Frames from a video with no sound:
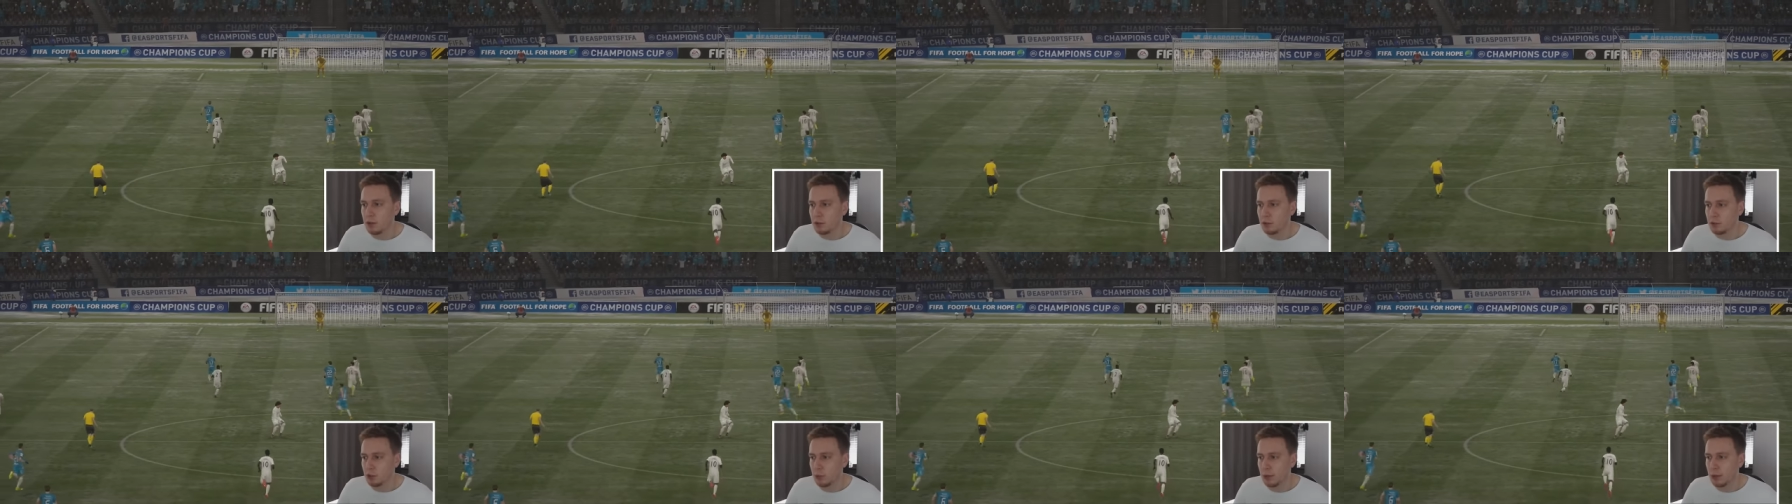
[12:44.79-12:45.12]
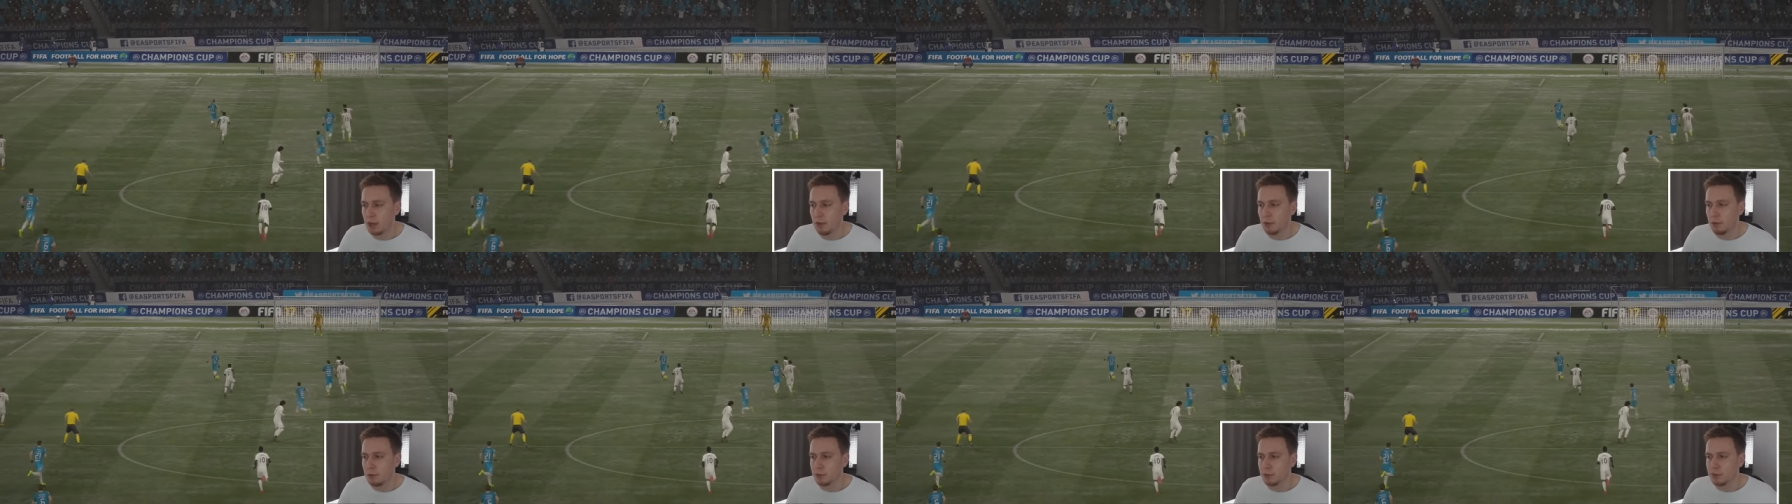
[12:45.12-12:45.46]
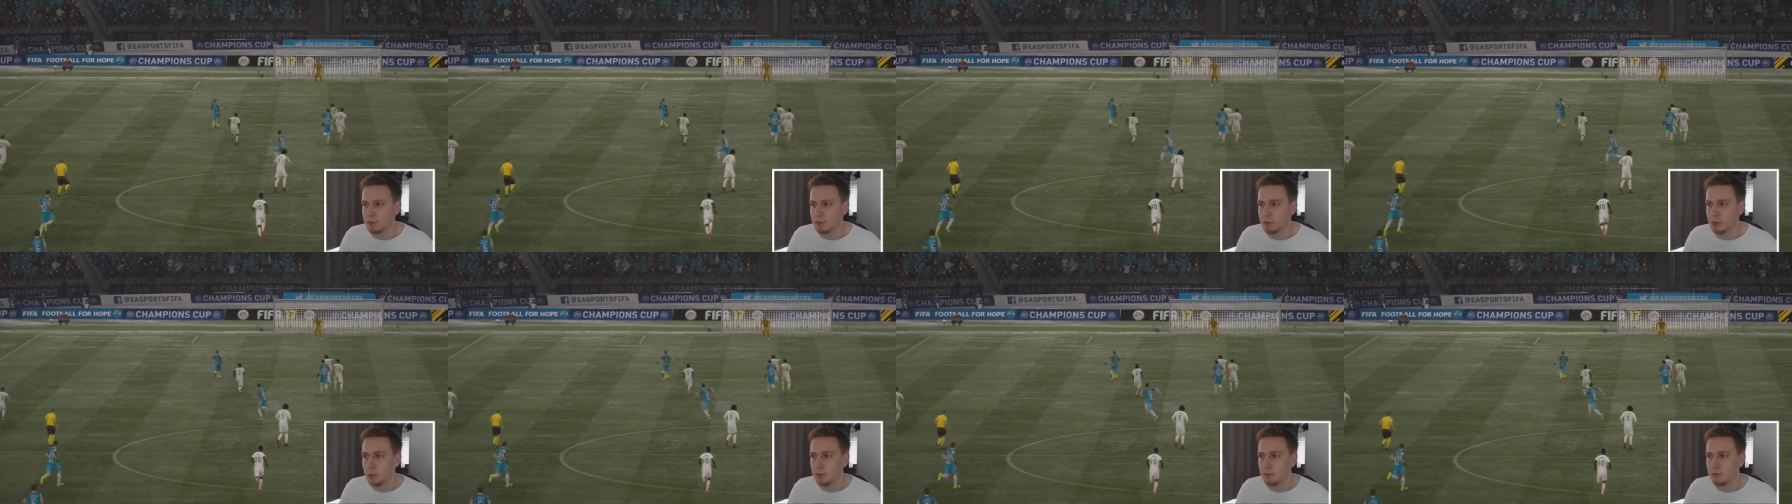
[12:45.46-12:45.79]
Not sure what
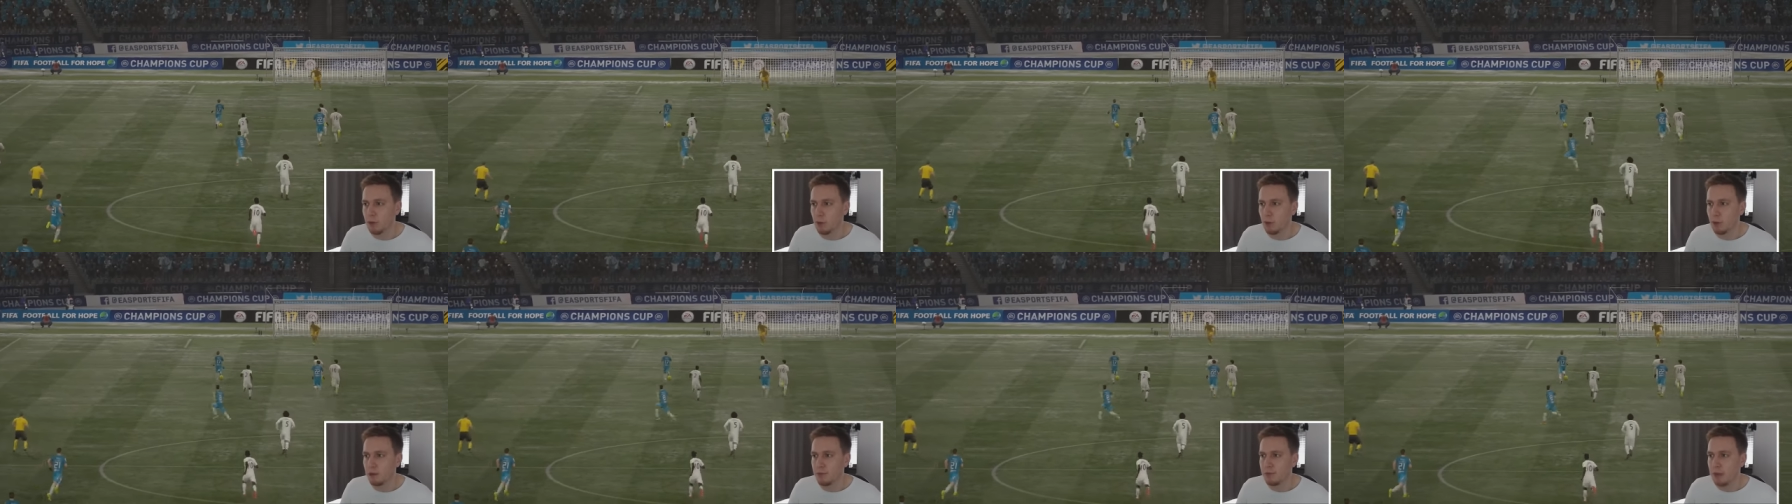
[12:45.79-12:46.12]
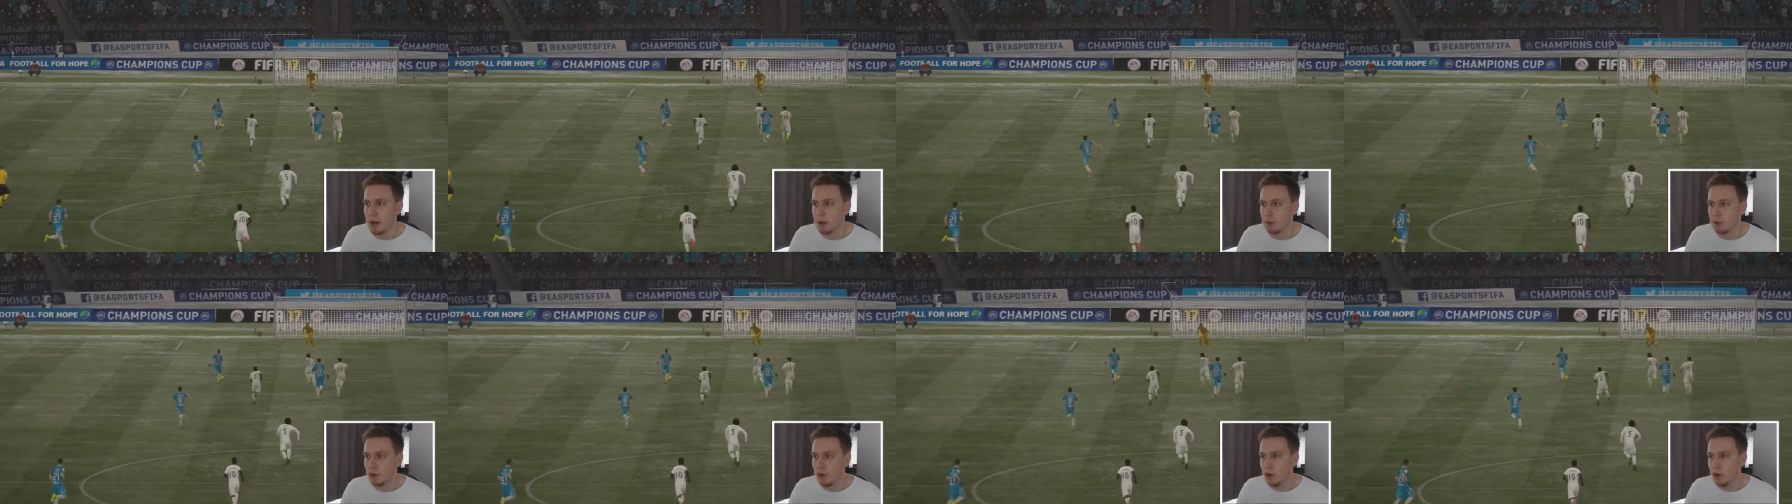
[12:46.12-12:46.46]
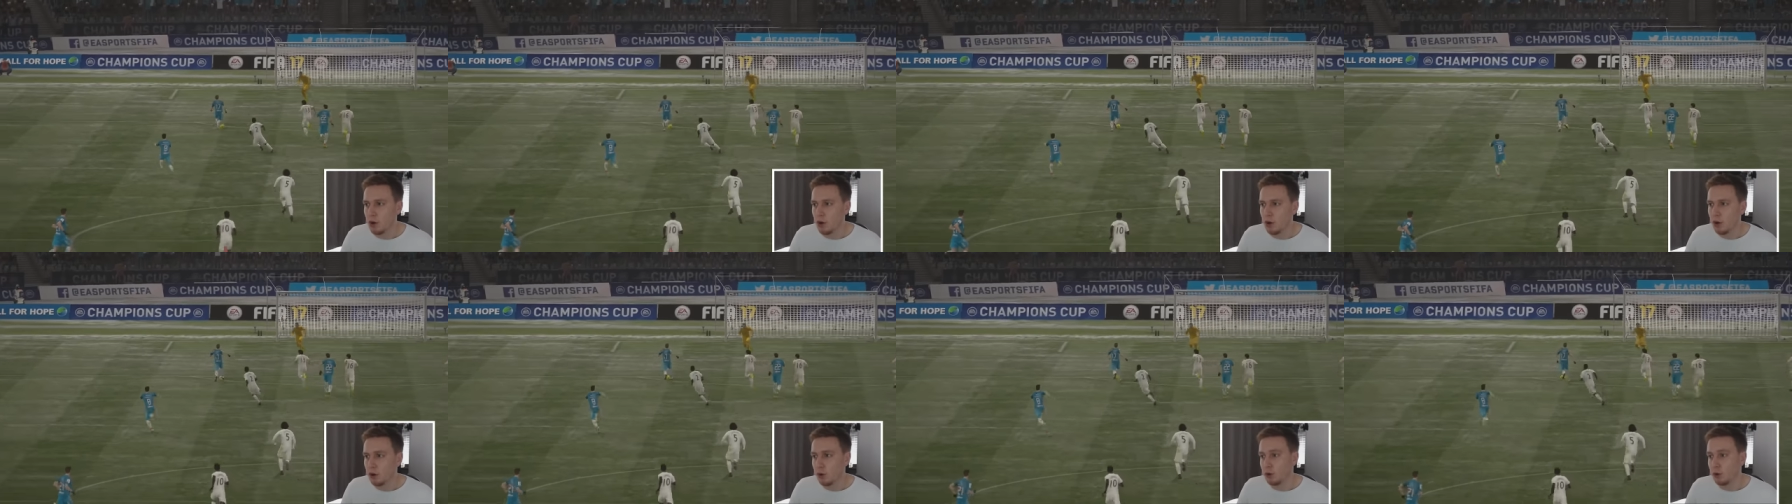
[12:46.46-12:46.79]
Lemos is doing rolling around
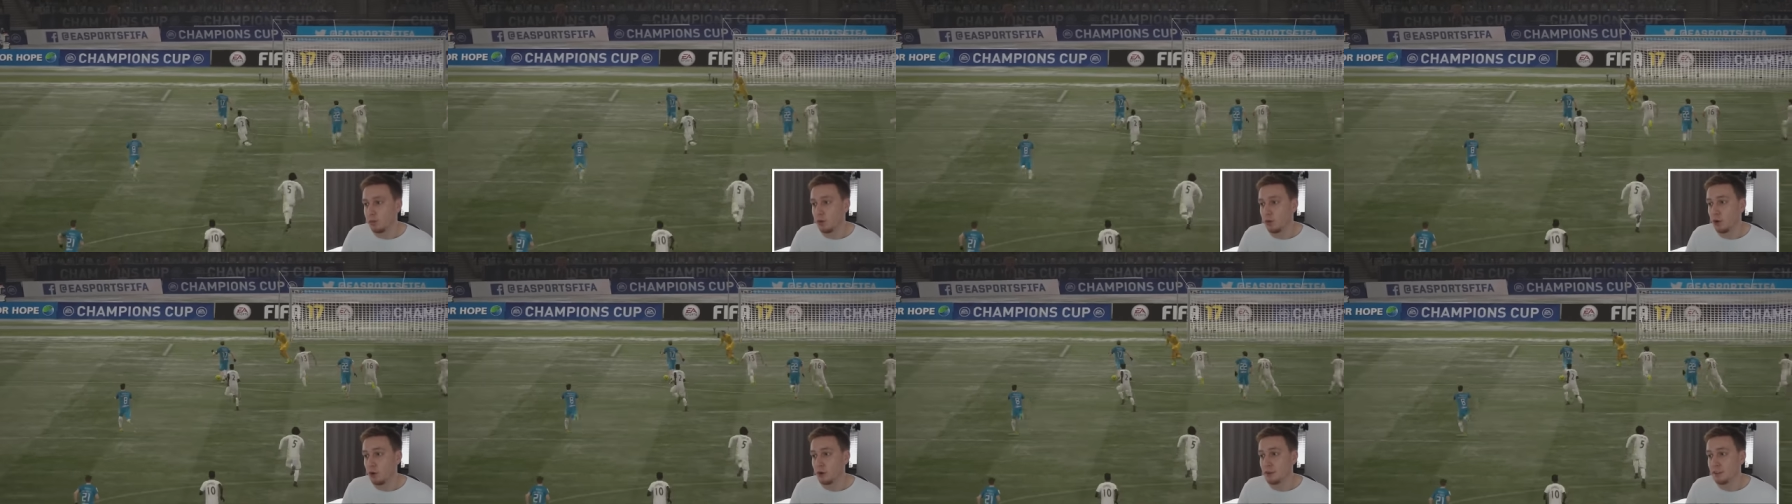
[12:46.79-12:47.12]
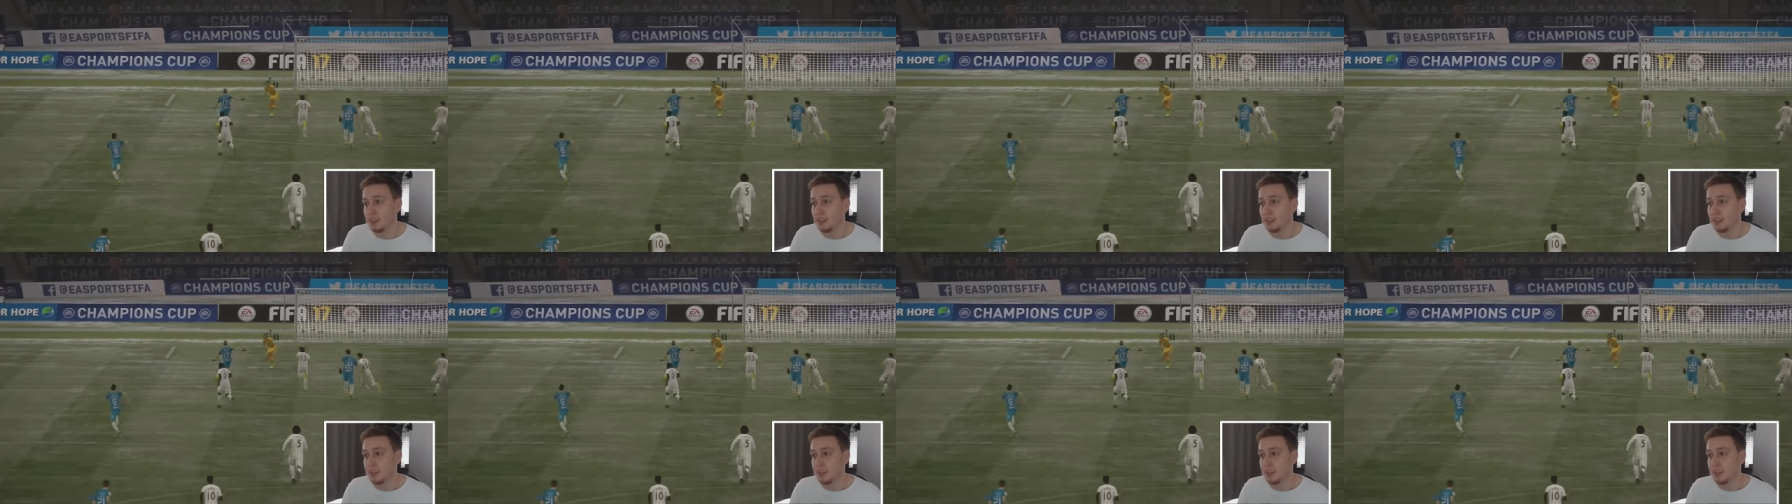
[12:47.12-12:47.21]
on the floor.